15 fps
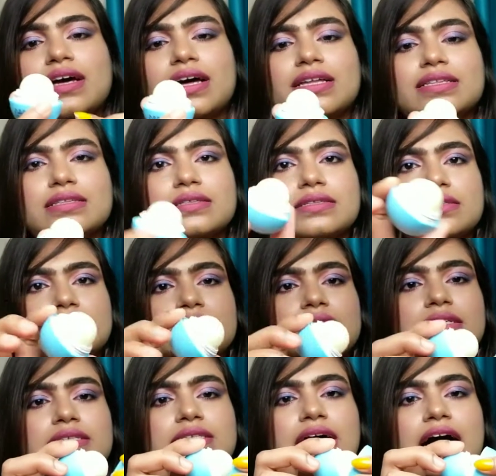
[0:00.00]
And
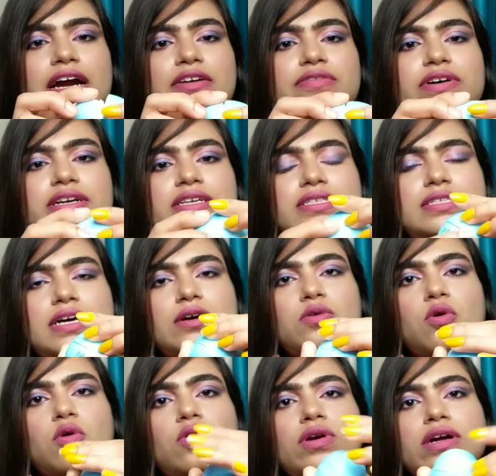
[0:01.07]
this third one is the
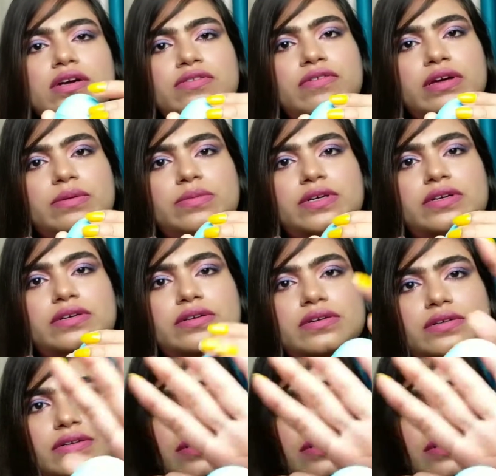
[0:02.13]
coconut flavored.